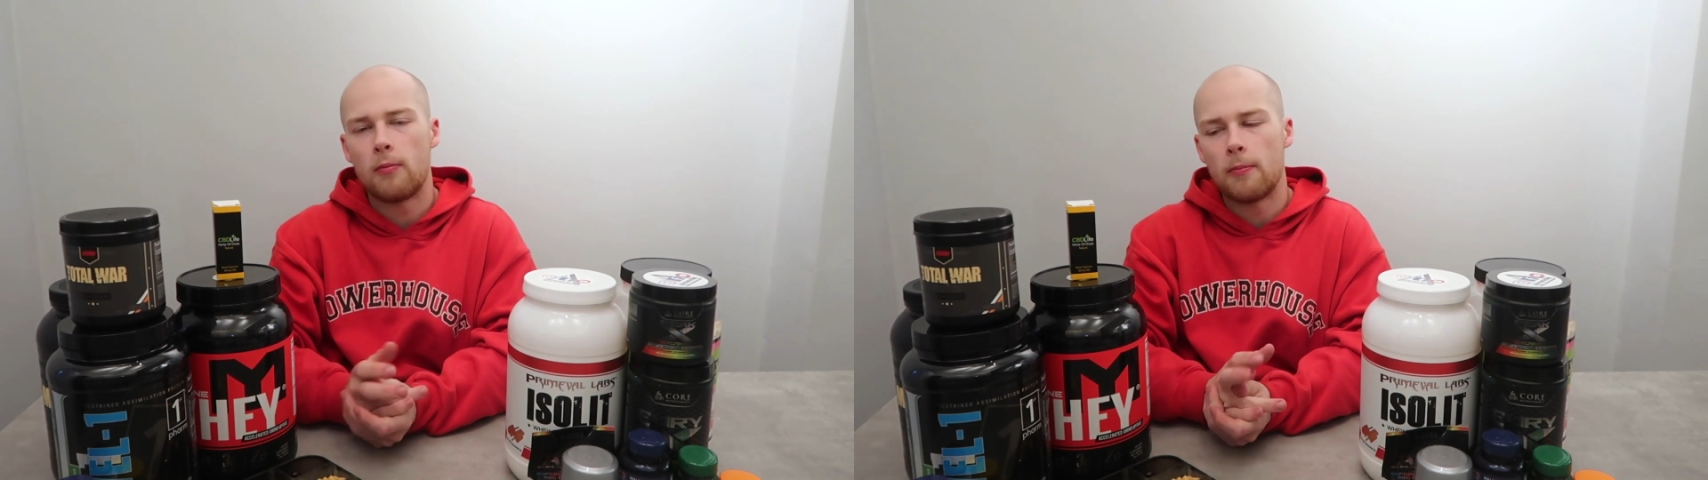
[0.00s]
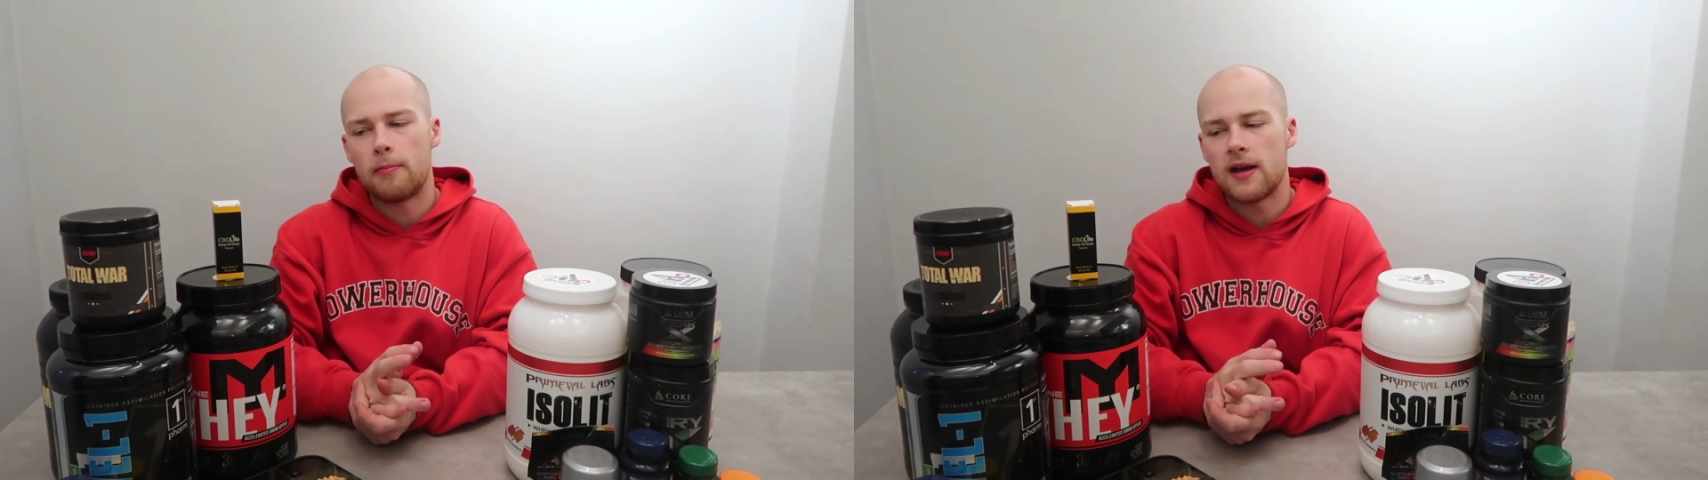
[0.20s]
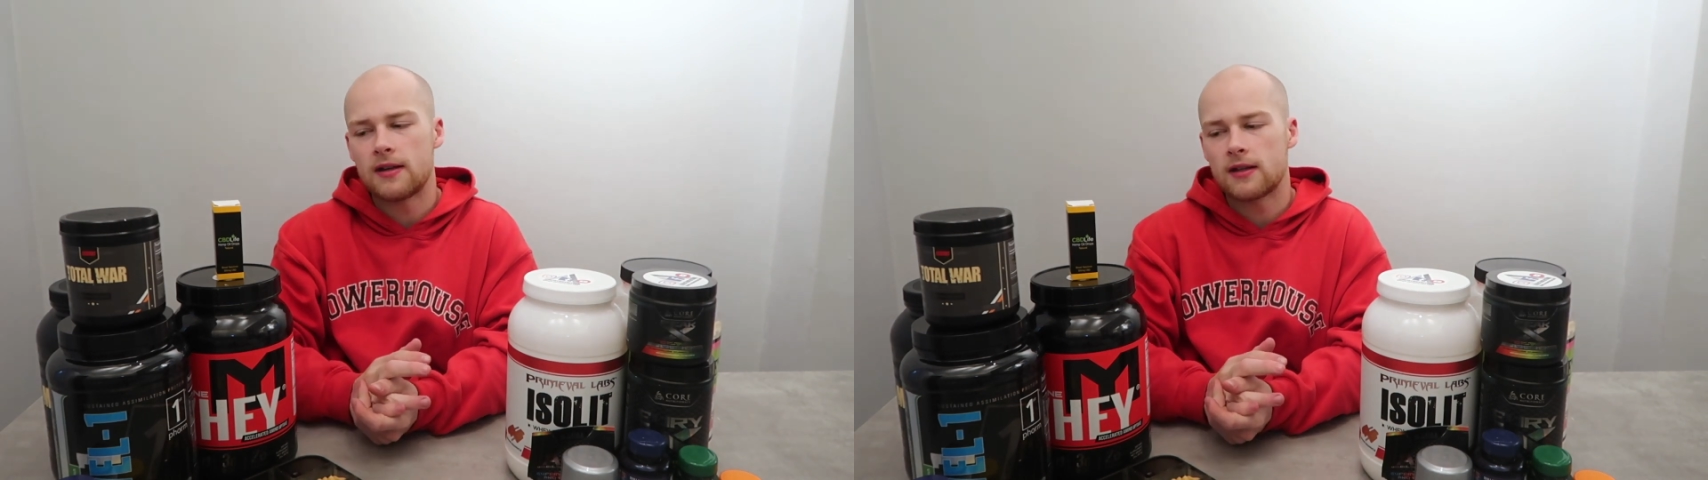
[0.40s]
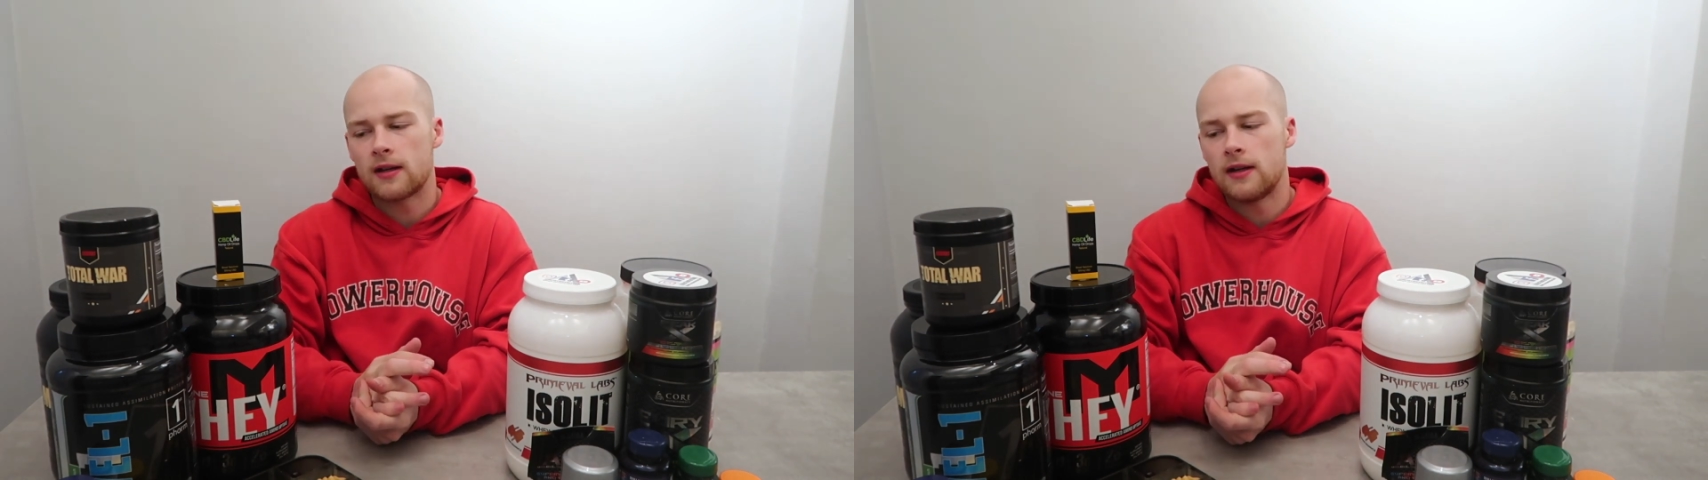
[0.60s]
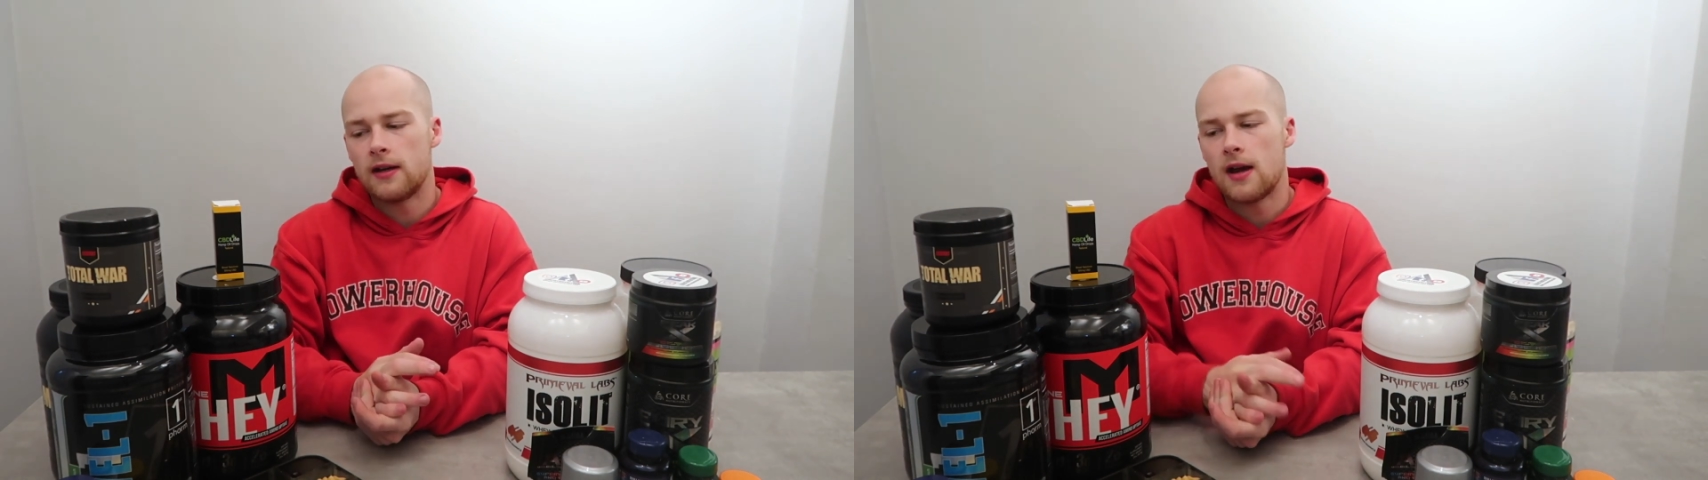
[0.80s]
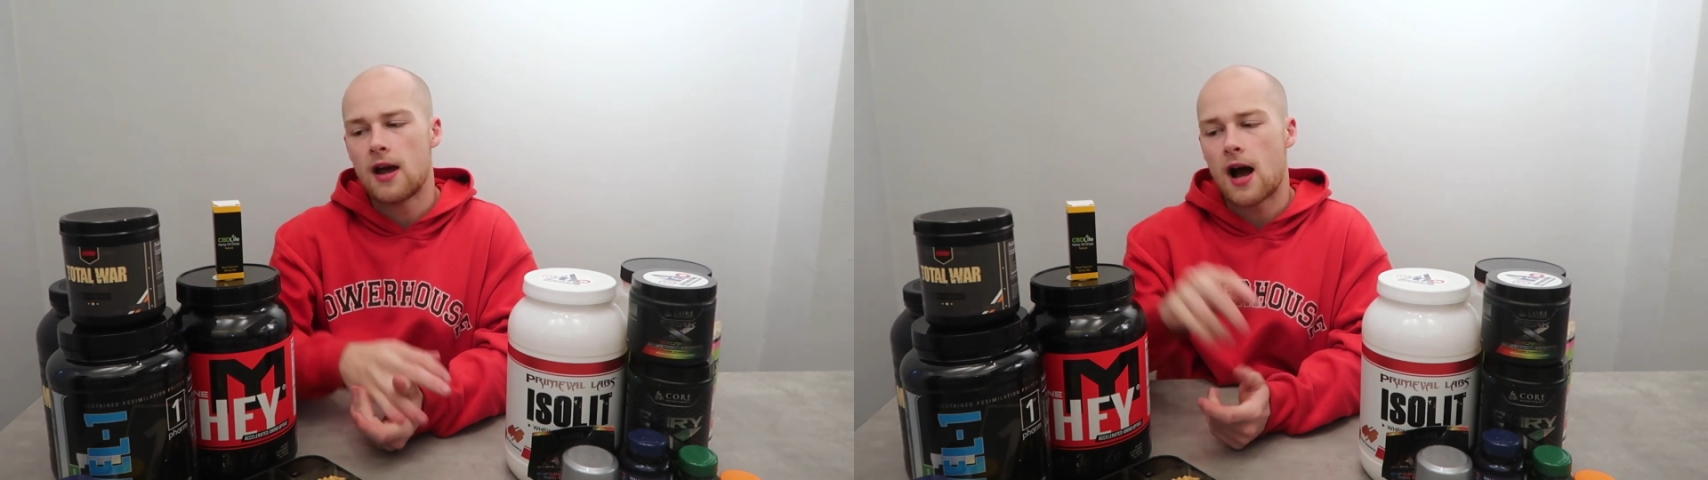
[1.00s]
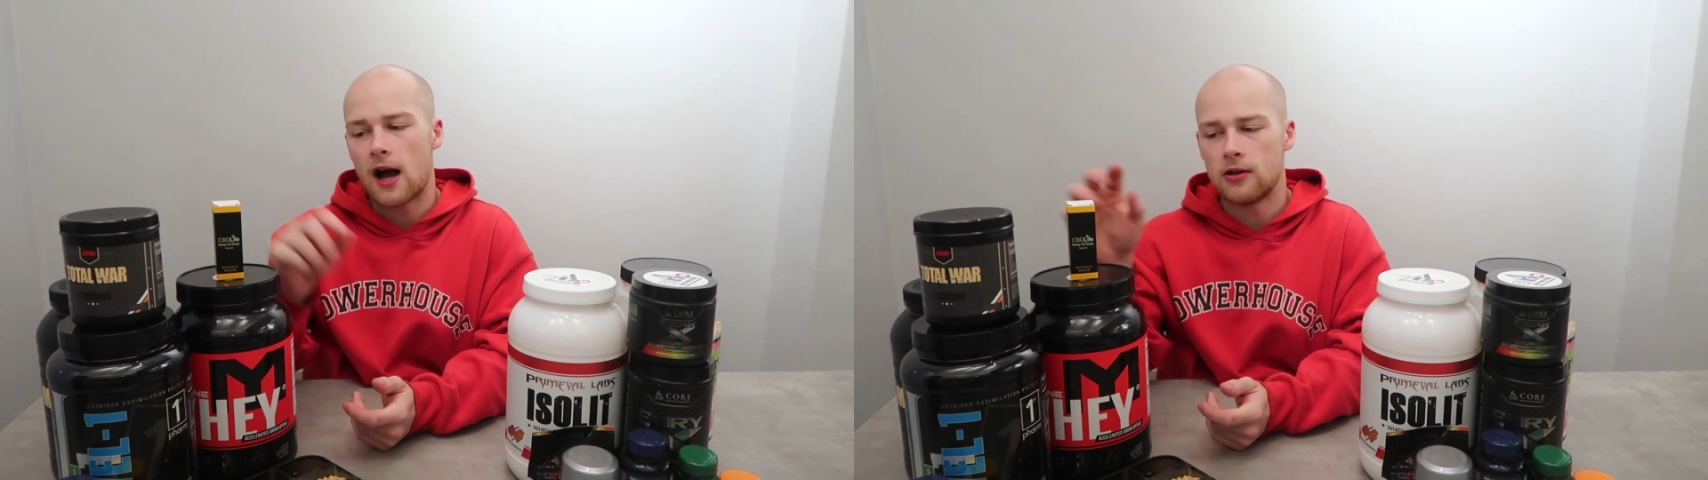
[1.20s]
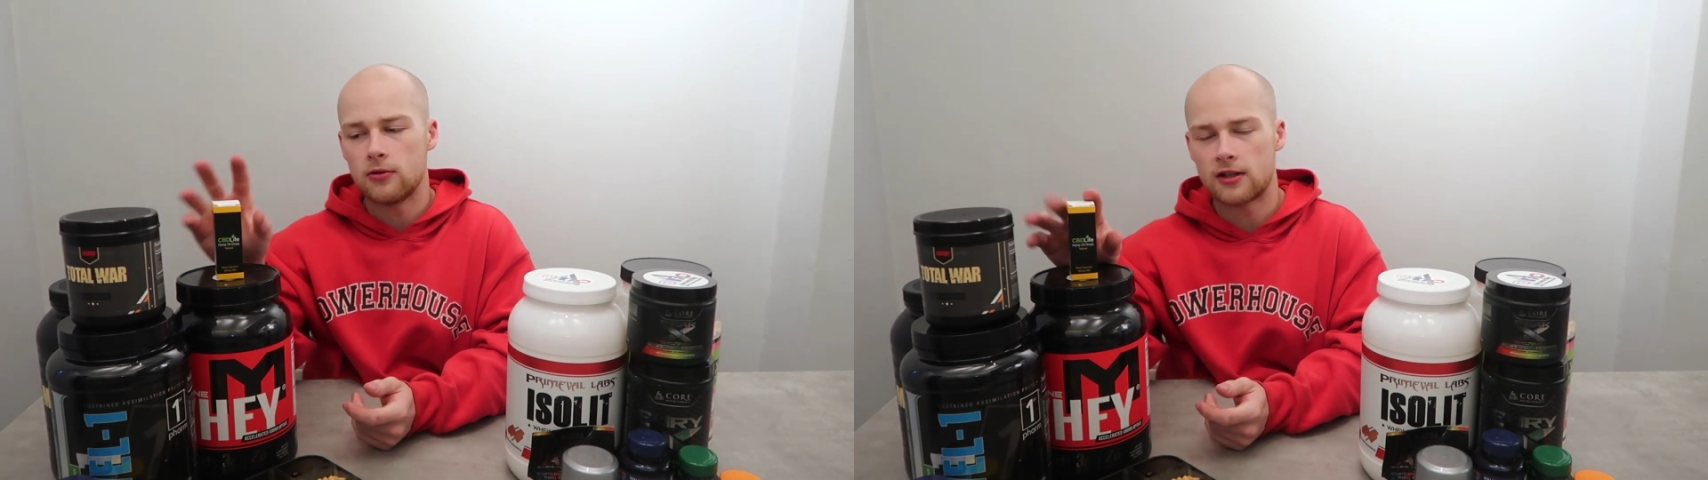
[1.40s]
but basically
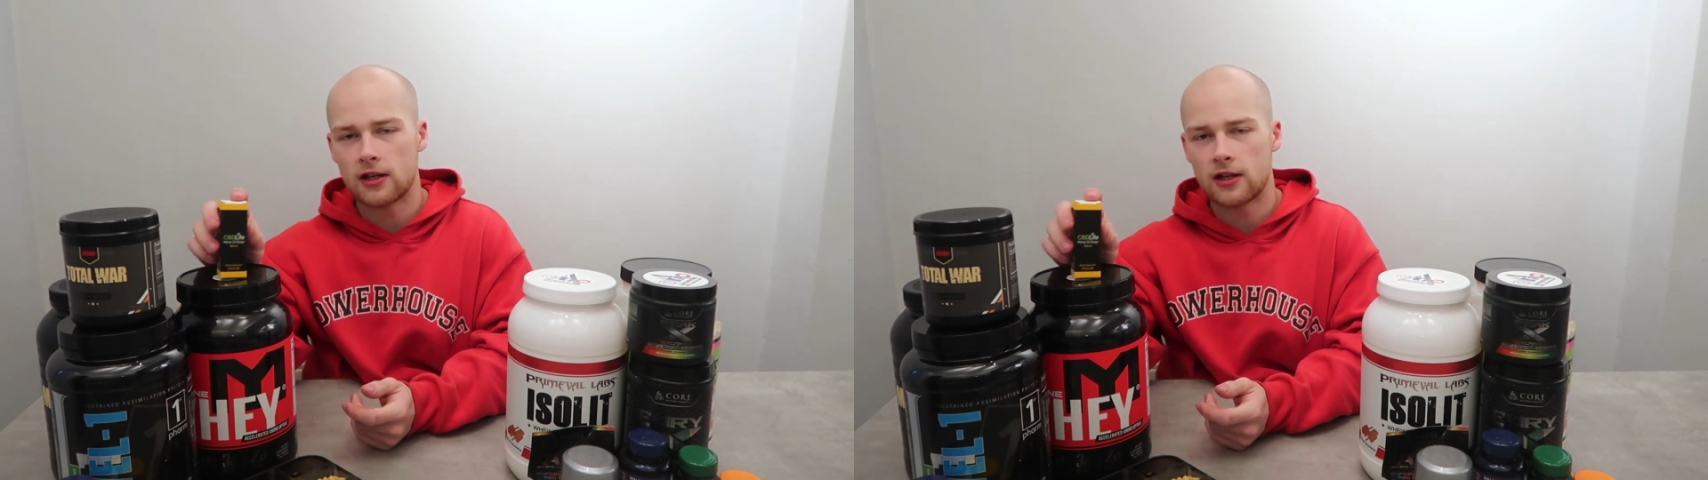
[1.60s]
I use